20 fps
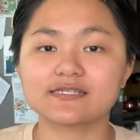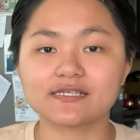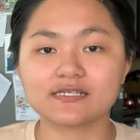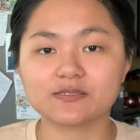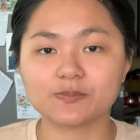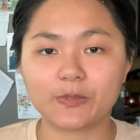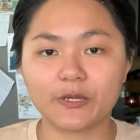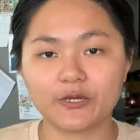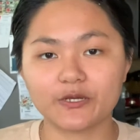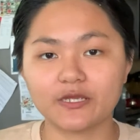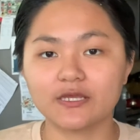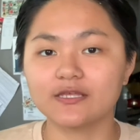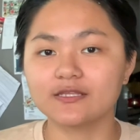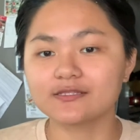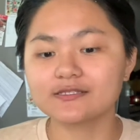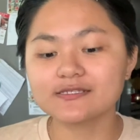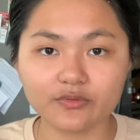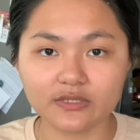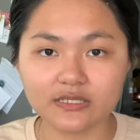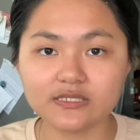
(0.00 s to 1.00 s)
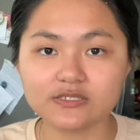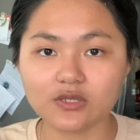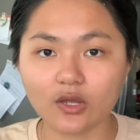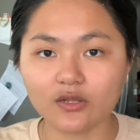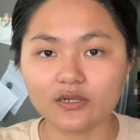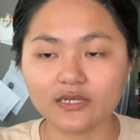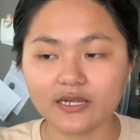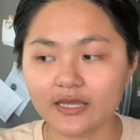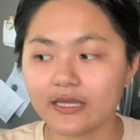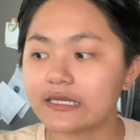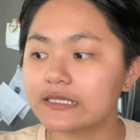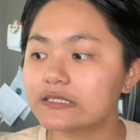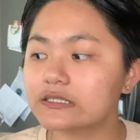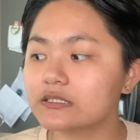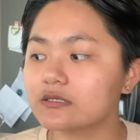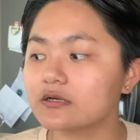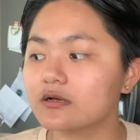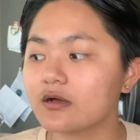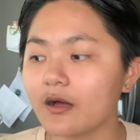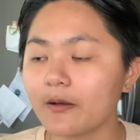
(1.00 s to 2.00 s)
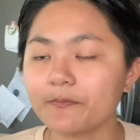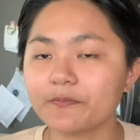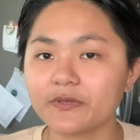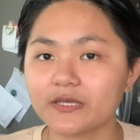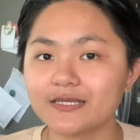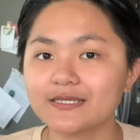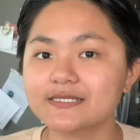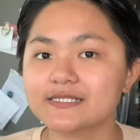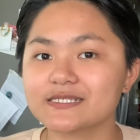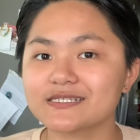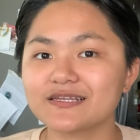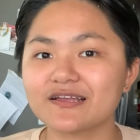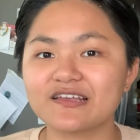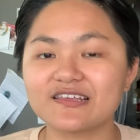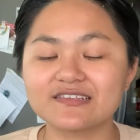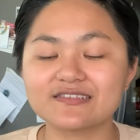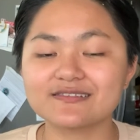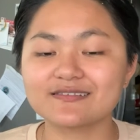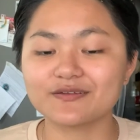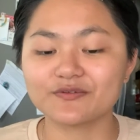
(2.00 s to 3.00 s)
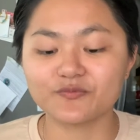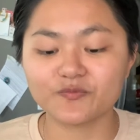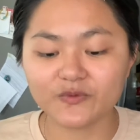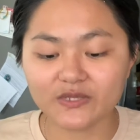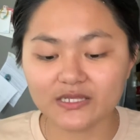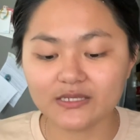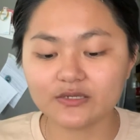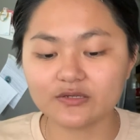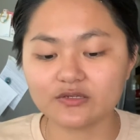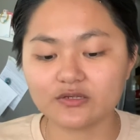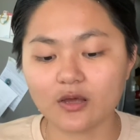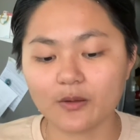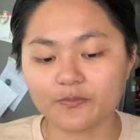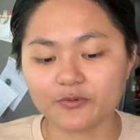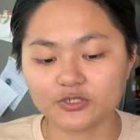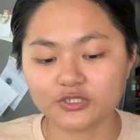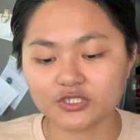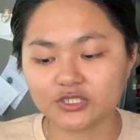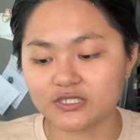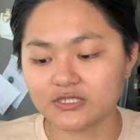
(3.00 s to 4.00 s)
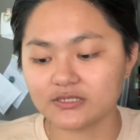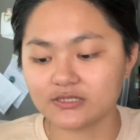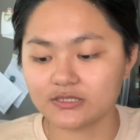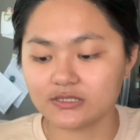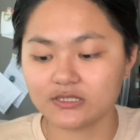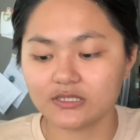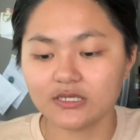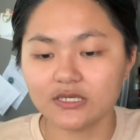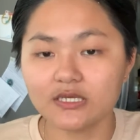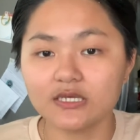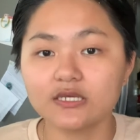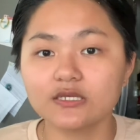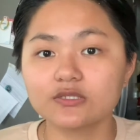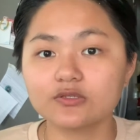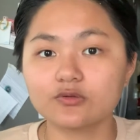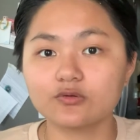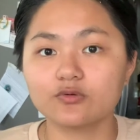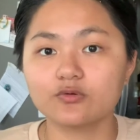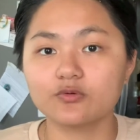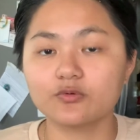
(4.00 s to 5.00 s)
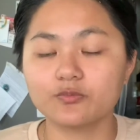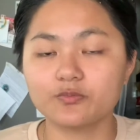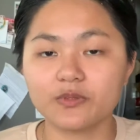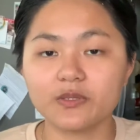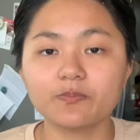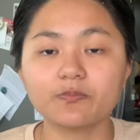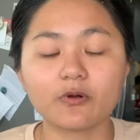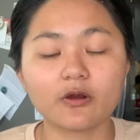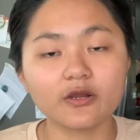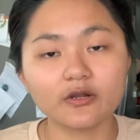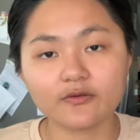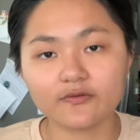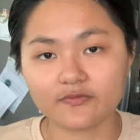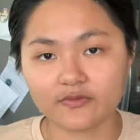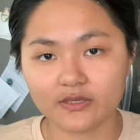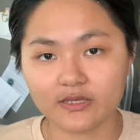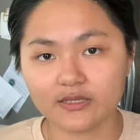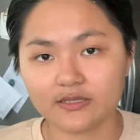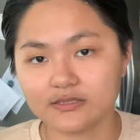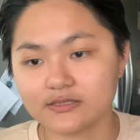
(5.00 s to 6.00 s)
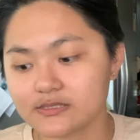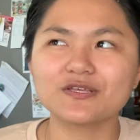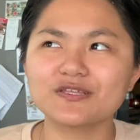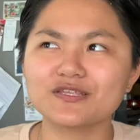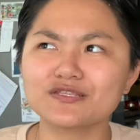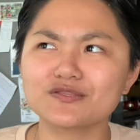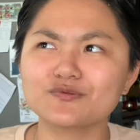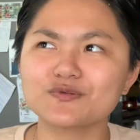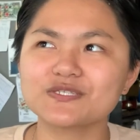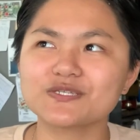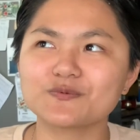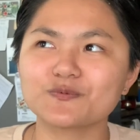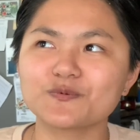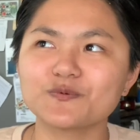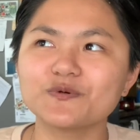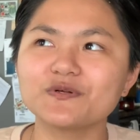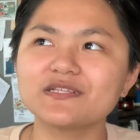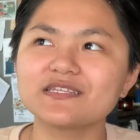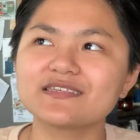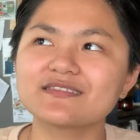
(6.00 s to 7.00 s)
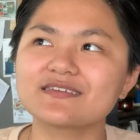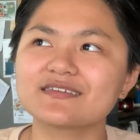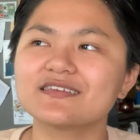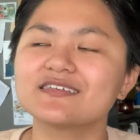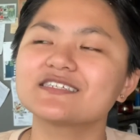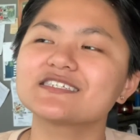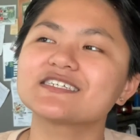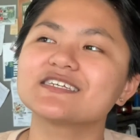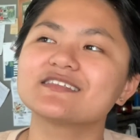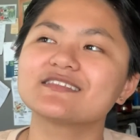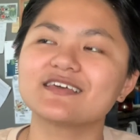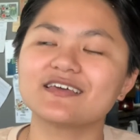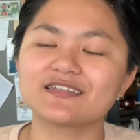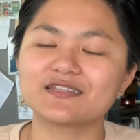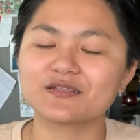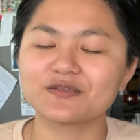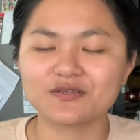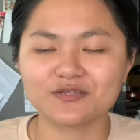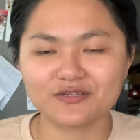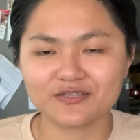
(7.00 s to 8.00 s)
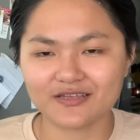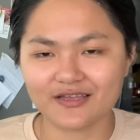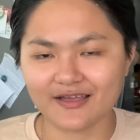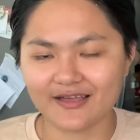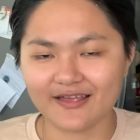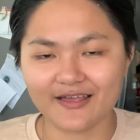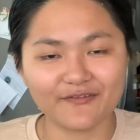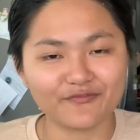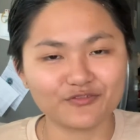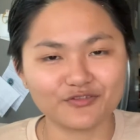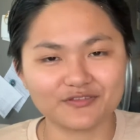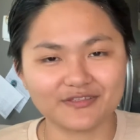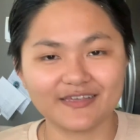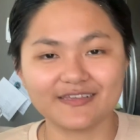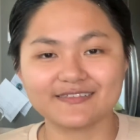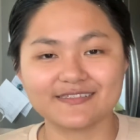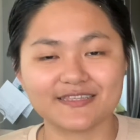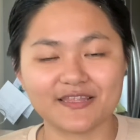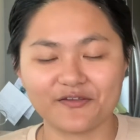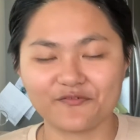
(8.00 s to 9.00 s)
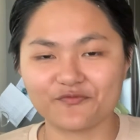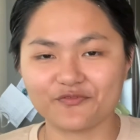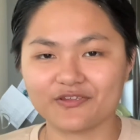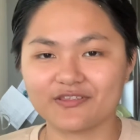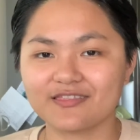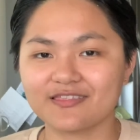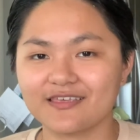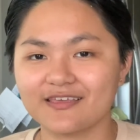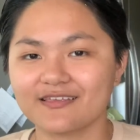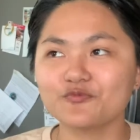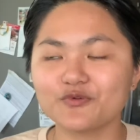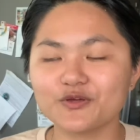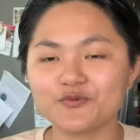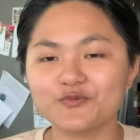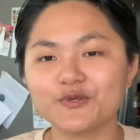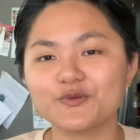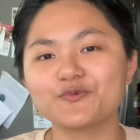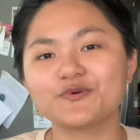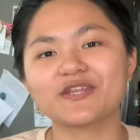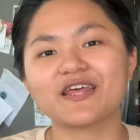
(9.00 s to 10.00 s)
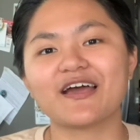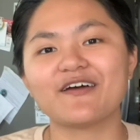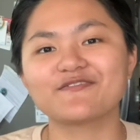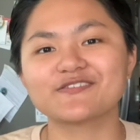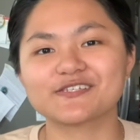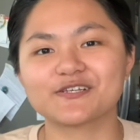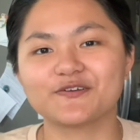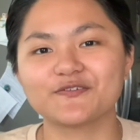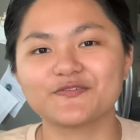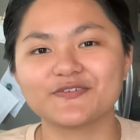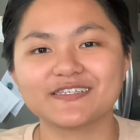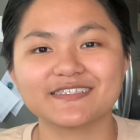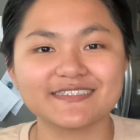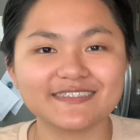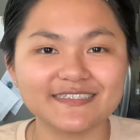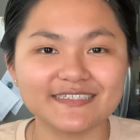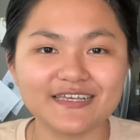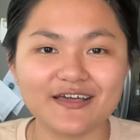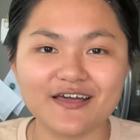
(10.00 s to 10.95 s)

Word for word: experience, these online cuppings. It's a really good opportunity to be part of these. It was a rule in the kitchen that I have to taste everything. When we would have service